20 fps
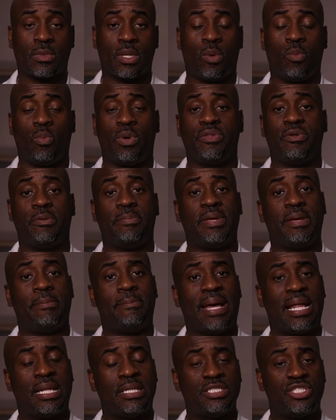Whether it be a
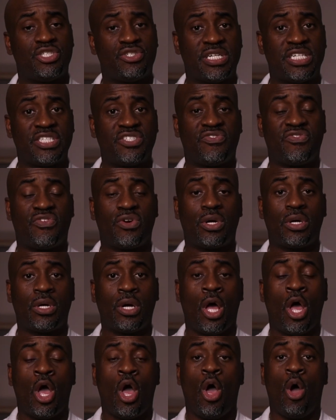balance transfer
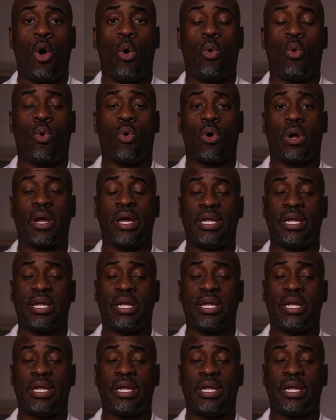or